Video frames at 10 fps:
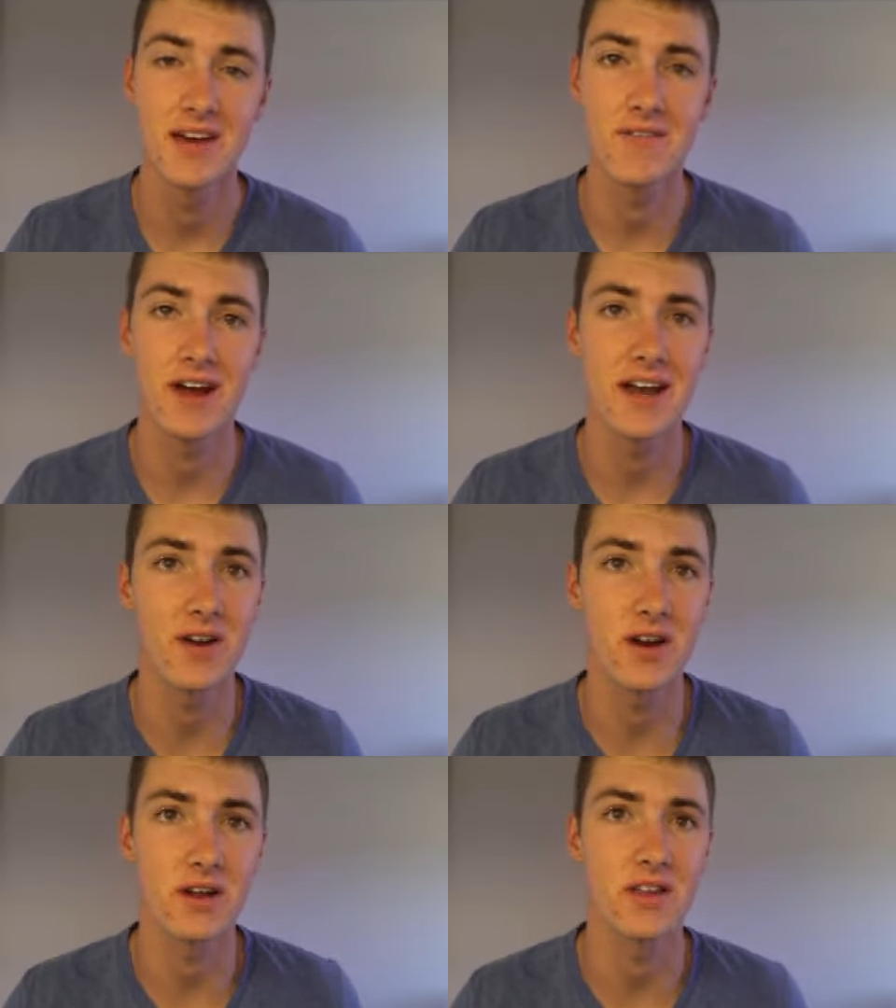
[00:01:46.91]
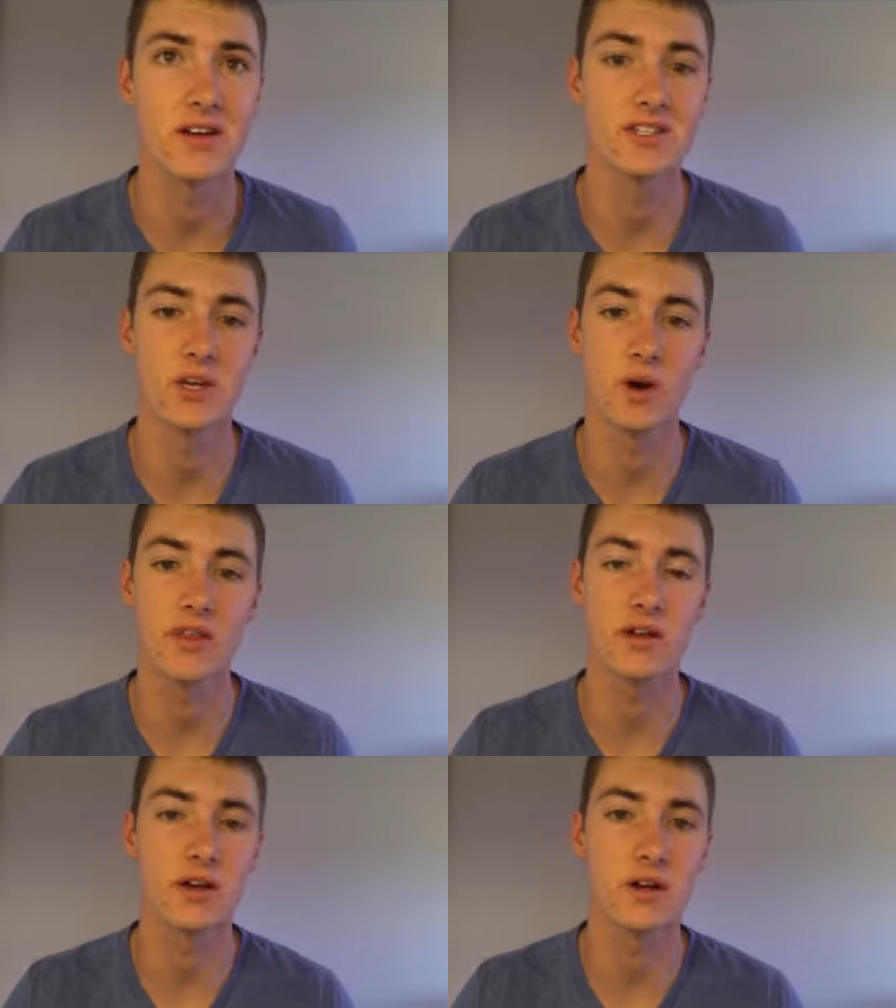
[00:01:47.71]
right now currently there's no
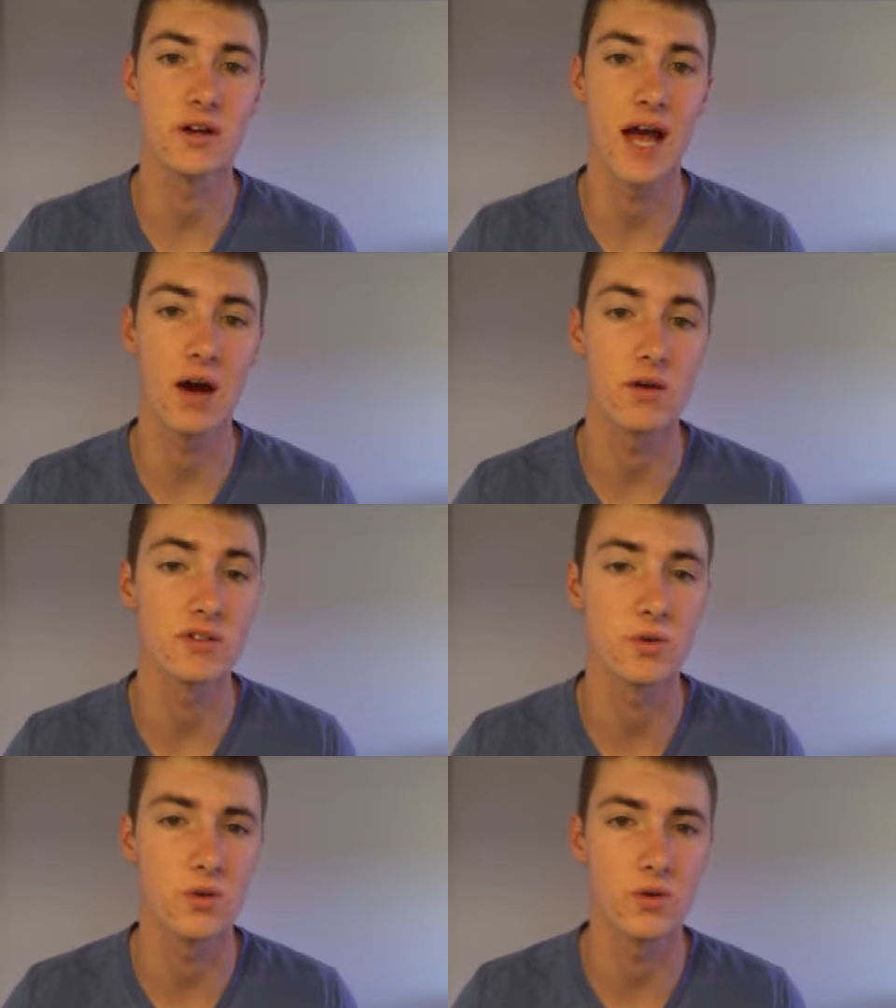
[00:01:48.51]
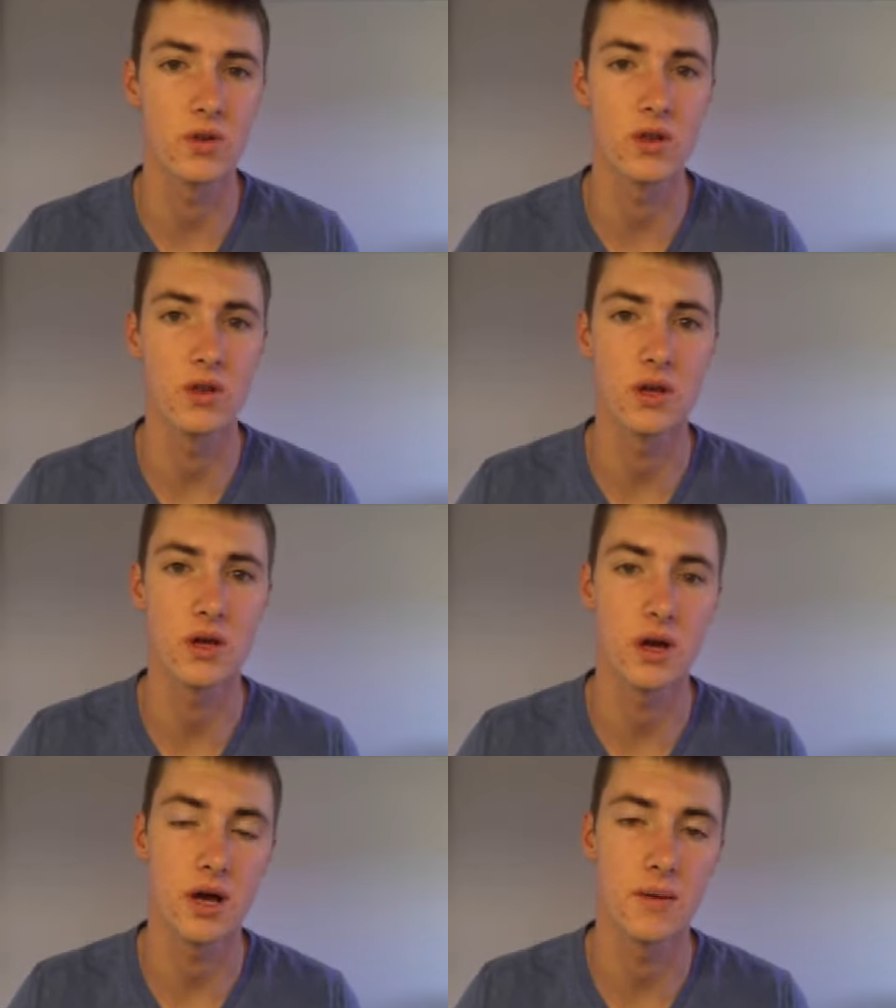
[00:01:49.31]
other out of school
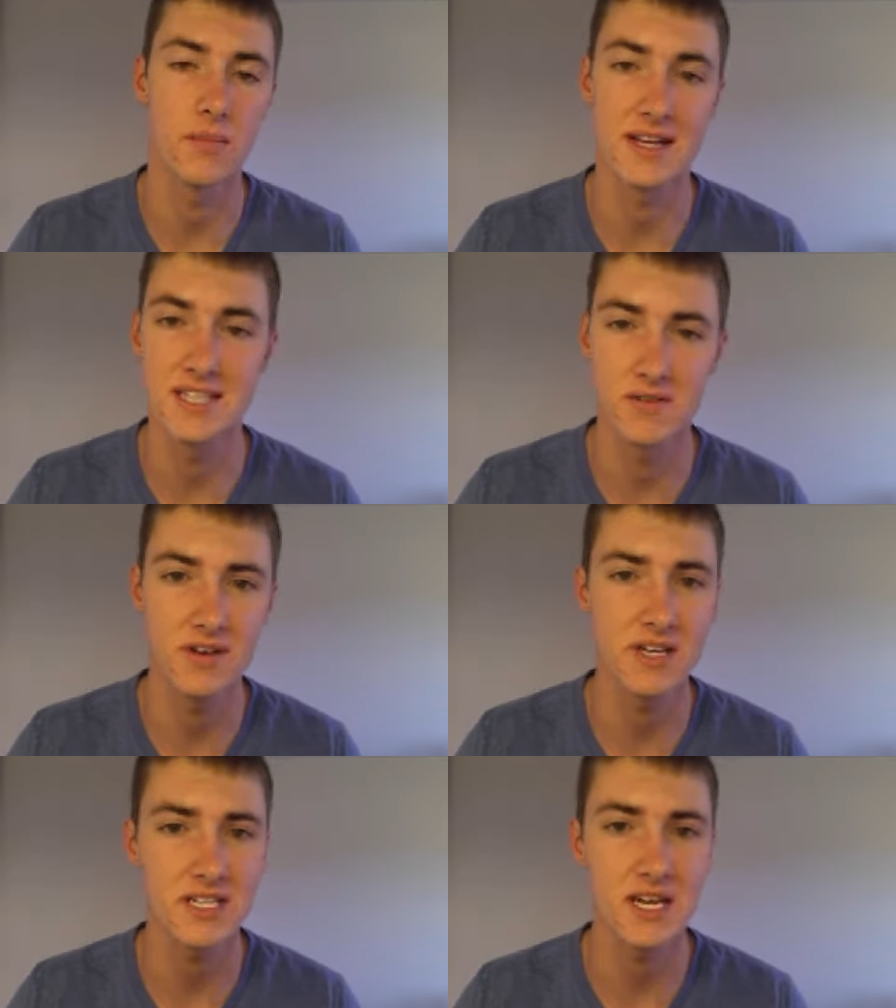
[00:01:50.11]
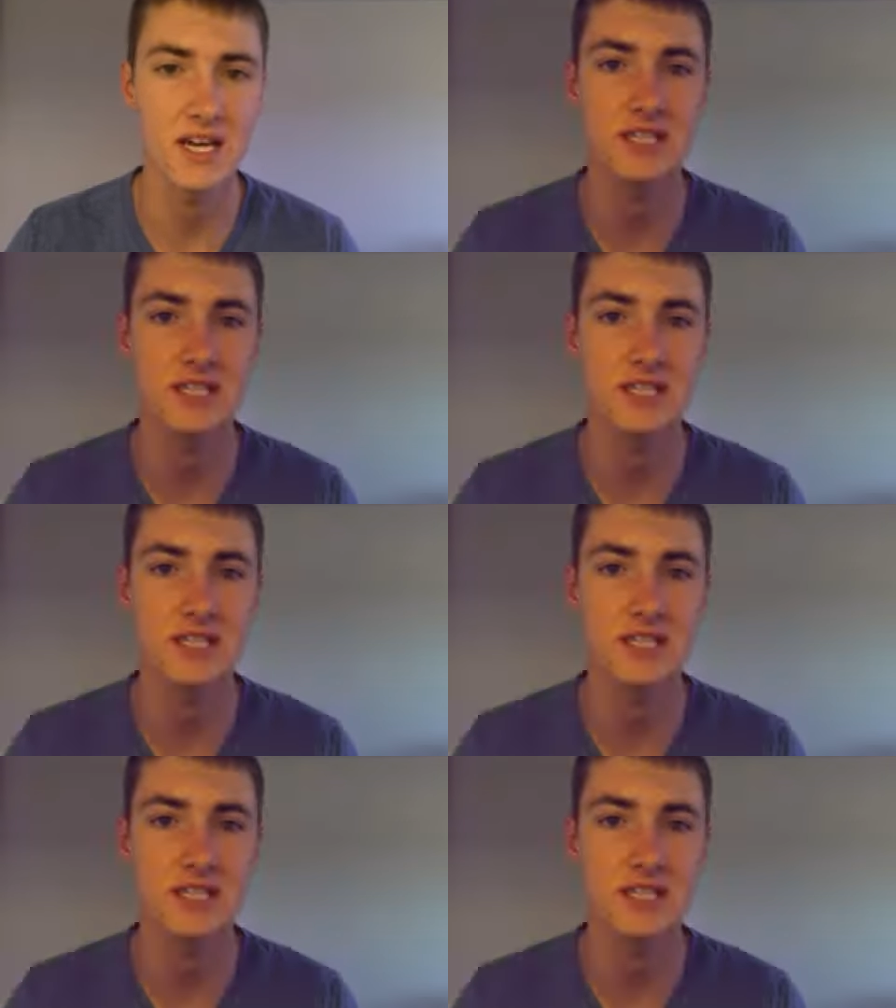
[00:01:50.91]
um, activities I guess